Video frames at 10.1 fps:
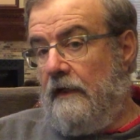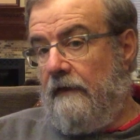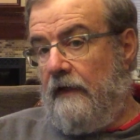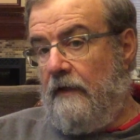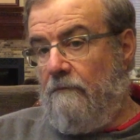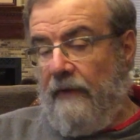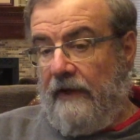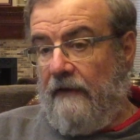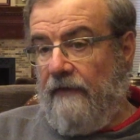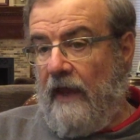that he
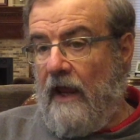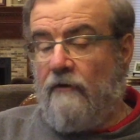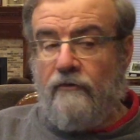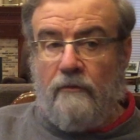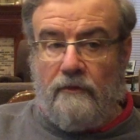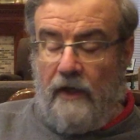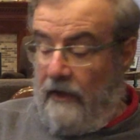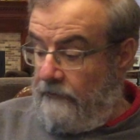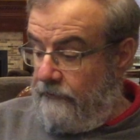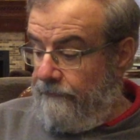banned the household
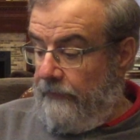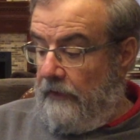gods.